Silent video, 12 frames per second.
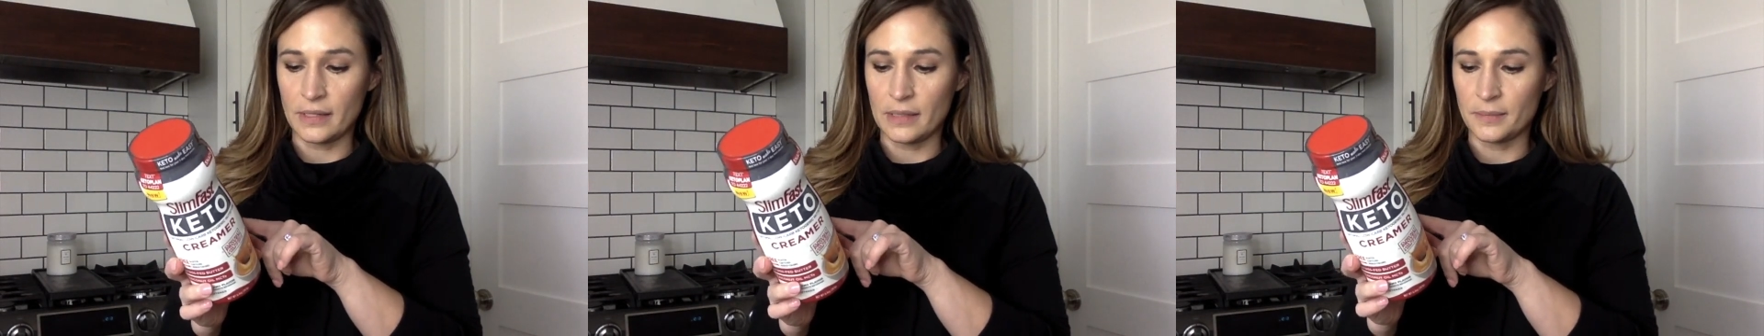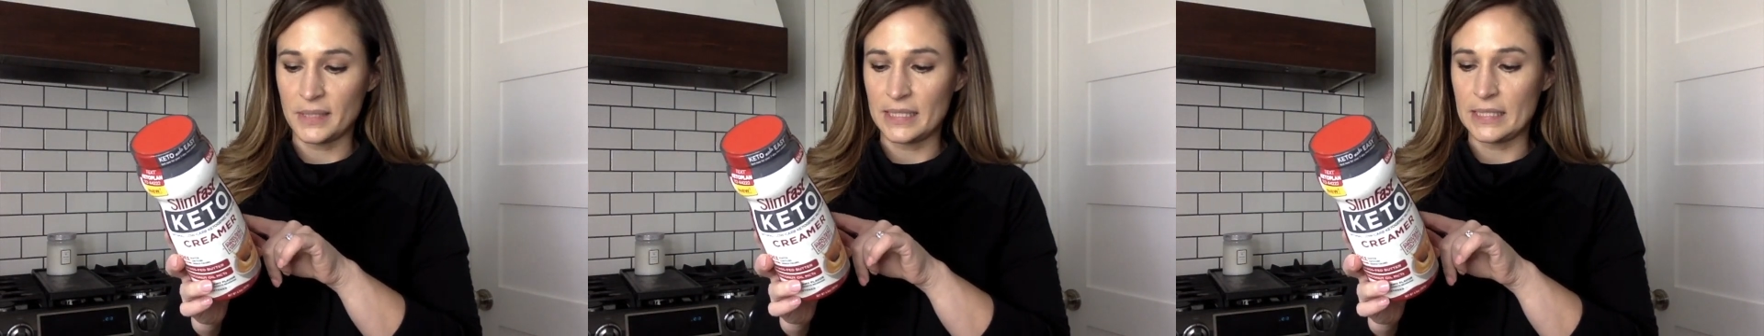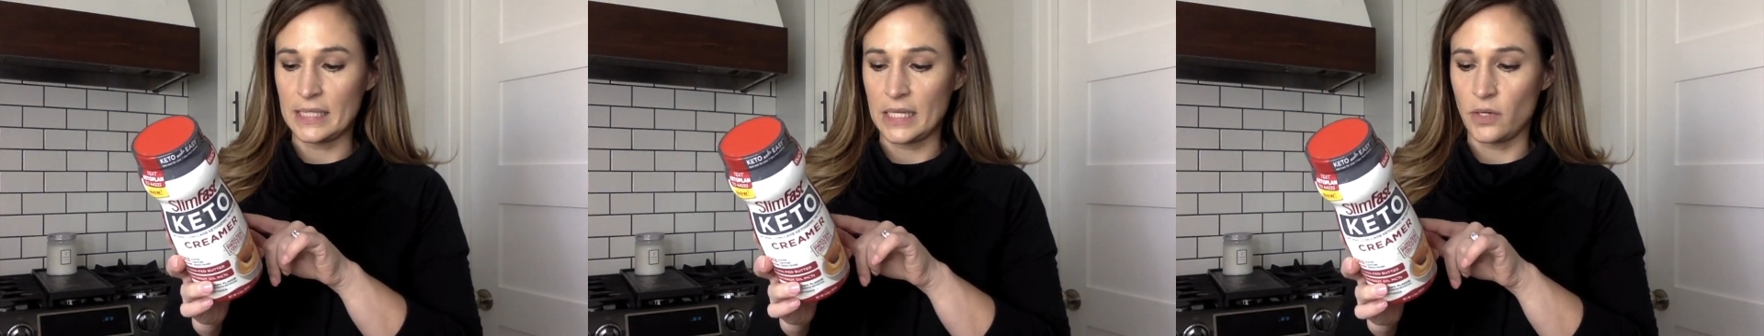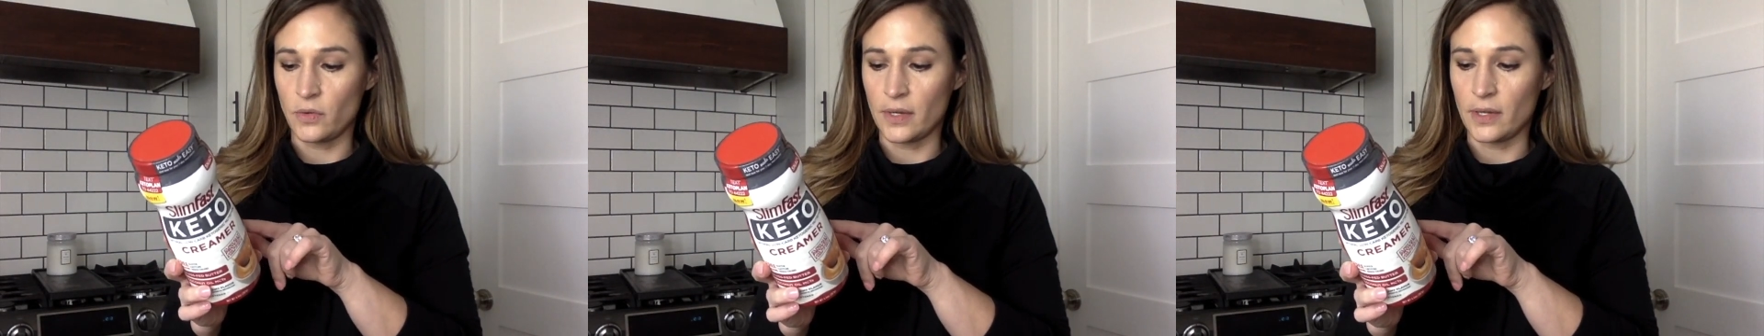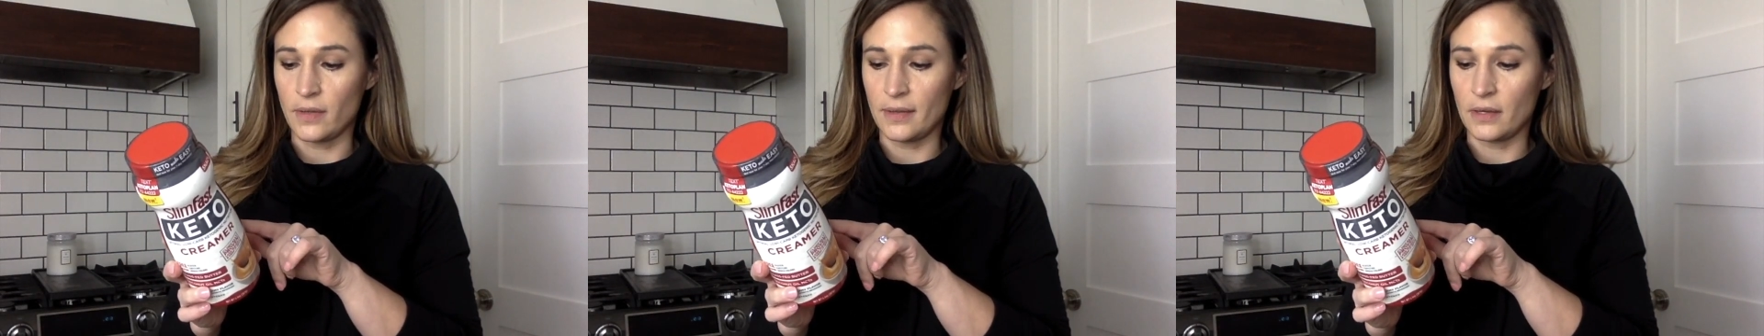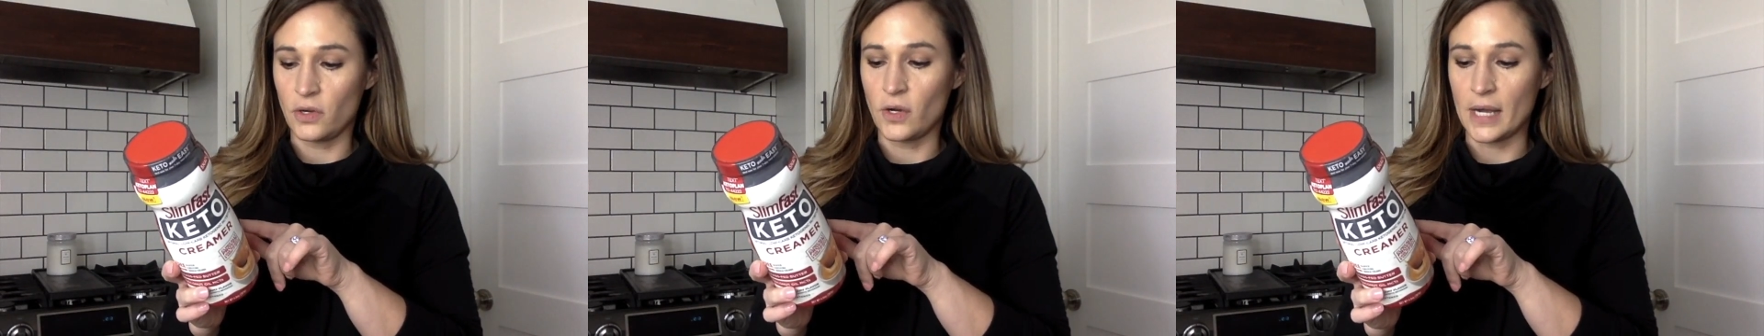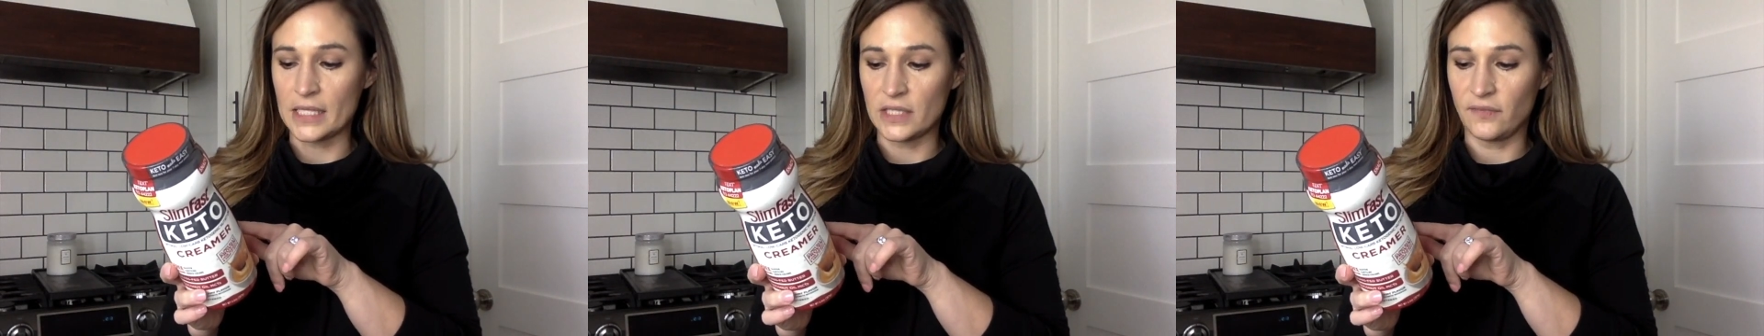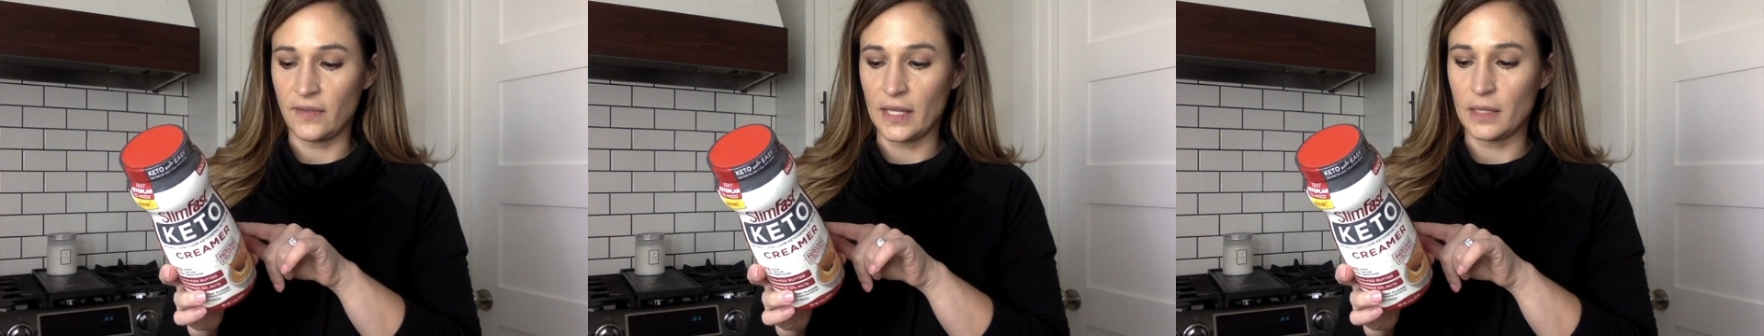MCT oil,
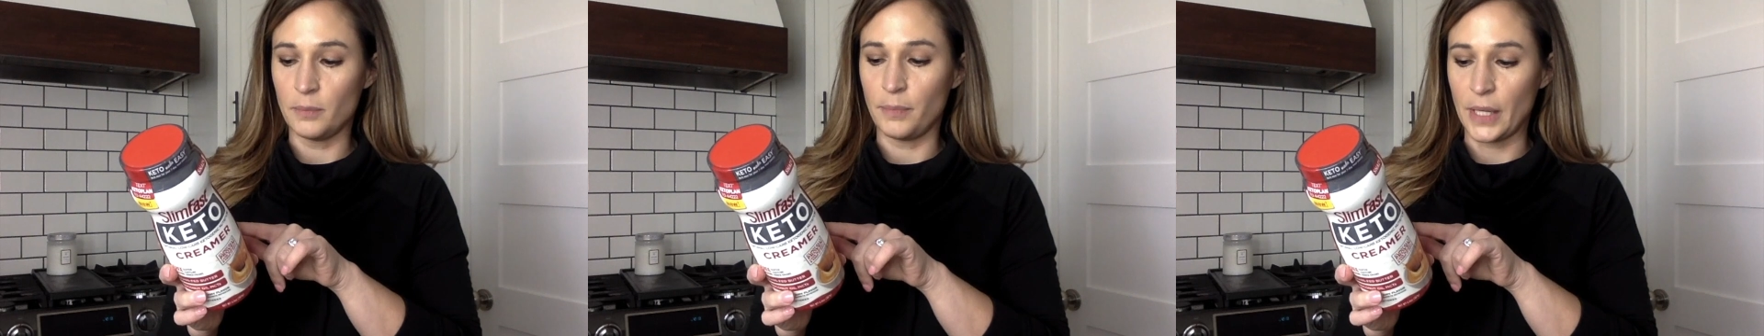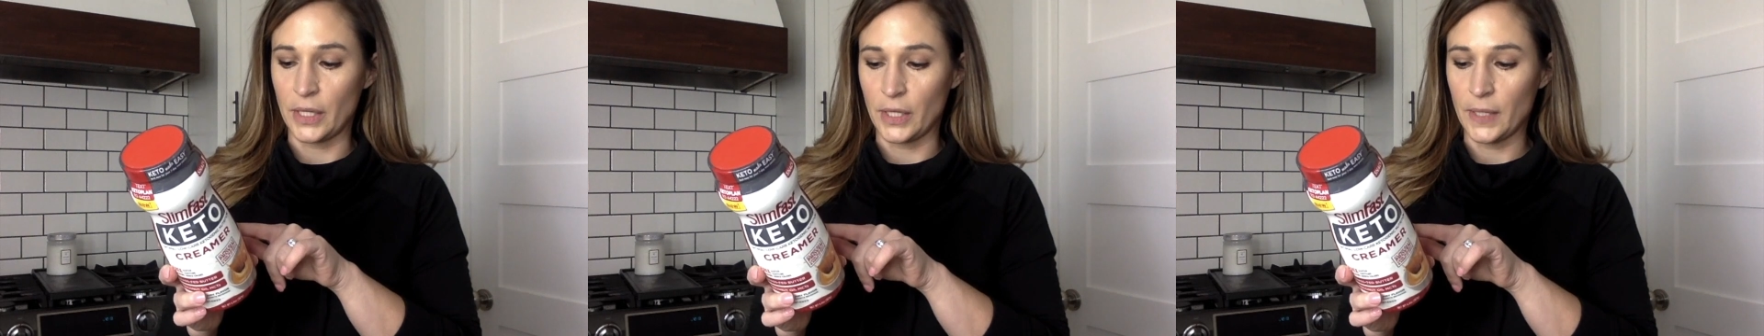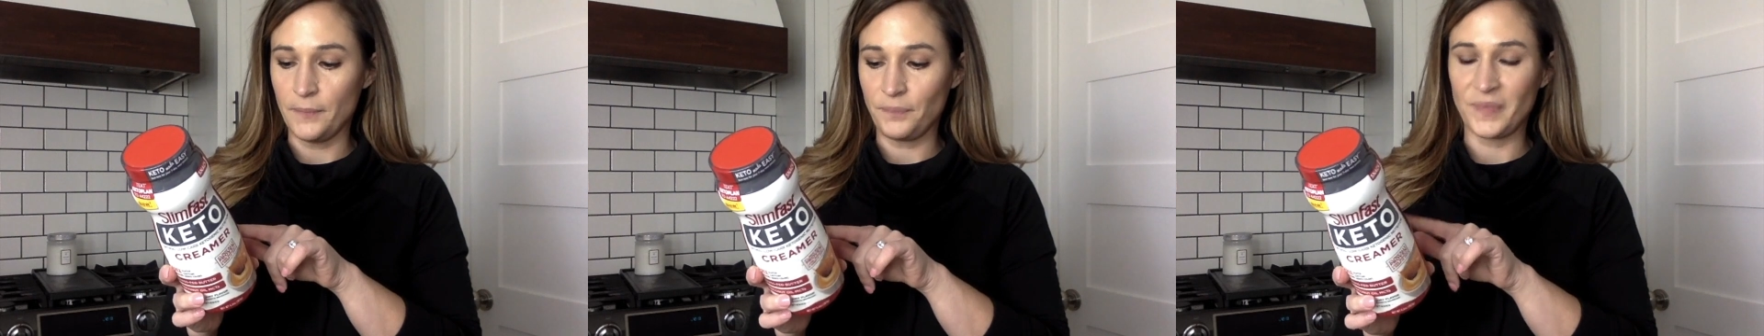grass-fed butter,